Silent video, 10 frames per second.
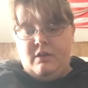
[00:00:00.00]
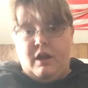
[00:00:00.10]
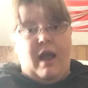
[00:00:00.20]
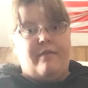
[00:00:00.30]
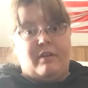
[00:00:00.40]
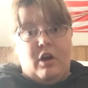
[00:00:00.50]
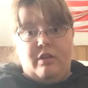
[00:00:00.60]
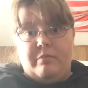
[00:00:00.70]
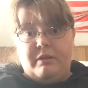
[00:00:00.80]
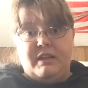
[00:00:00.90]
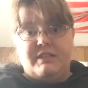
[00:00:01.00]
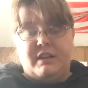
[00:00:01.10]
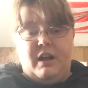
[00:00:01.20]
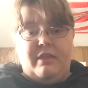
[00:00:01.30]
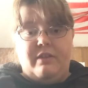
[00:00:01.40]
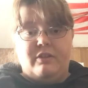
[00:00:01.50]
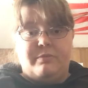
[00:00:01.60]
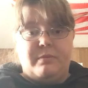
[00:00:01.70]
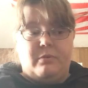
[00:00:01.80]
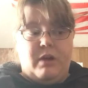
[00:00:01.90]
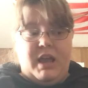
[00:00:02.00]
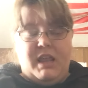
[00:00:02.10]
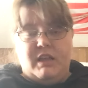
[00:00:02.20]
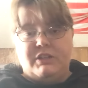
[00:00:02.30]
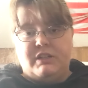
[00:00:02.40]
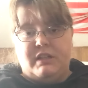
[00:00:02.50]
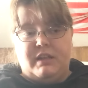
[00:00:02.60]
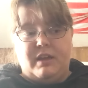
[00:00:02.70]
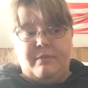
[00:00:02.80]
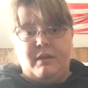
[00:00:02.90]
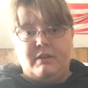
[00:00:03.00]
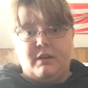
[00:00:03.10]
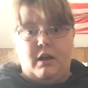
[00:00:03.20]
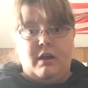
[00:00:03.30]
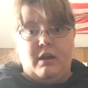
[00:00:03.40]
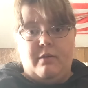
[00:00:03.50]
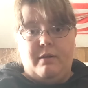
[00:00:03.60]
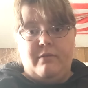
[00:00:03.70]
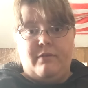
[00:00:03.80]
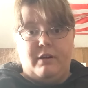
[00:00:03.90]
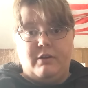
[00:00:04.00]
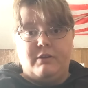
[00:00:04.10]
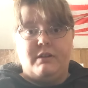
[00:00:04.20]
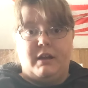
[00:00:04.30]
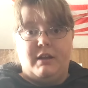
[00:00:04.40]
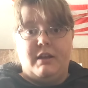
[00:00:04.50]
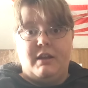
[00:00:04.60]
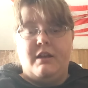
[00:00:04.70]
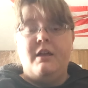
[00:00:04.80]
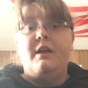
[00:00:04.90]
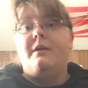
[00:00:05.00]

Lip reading: they're having to call the police in on that. There's people rioting and shit like that because all y'all motherfuckers done did